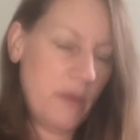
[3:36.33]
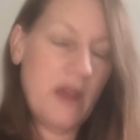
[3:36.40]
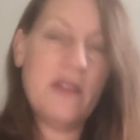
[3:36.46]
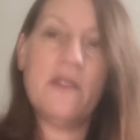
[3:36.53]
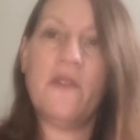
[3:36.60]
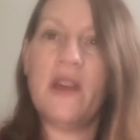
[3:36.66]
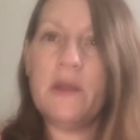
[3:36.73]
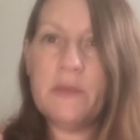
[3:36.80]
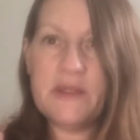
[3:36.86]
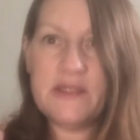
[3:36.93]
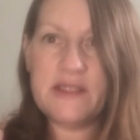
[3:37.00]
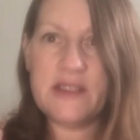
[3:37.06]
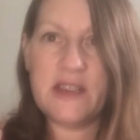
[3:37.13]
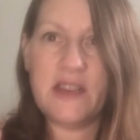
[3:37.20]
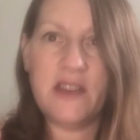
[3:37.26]
And the vitamin
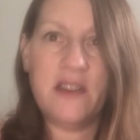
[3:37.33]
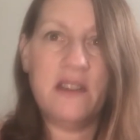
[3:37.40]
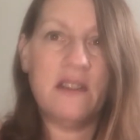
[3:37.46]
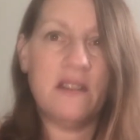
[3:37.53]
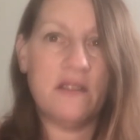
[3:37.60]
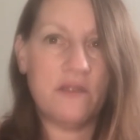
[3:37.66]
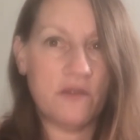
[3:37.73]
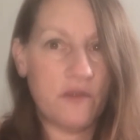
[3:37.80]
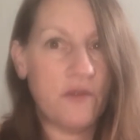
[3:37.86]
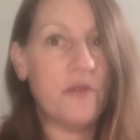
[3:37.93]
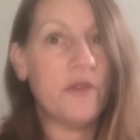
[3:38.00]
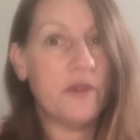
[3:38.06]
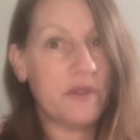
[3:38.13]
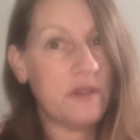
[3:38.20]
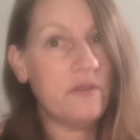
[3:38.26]
C,
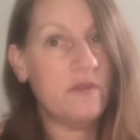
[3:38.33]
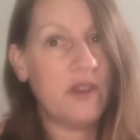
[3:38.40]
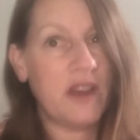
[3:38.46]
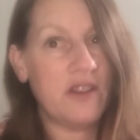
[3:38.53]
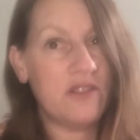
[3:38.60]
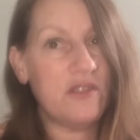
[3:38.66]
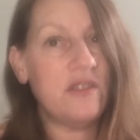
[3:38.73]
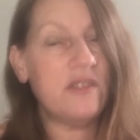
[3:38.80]
fruits and veg,